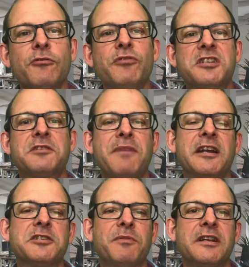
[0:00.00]
risk
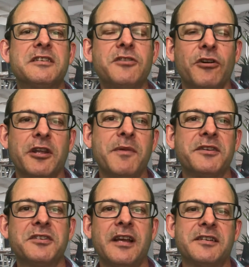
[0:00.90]
management is not the
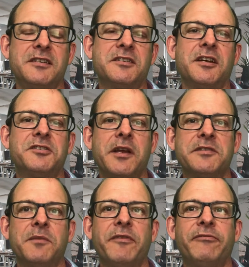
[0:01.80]
most sexy
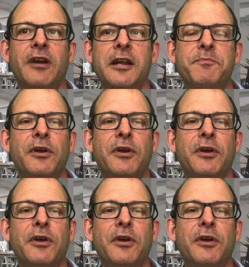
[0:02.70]
subject, I'm afraid,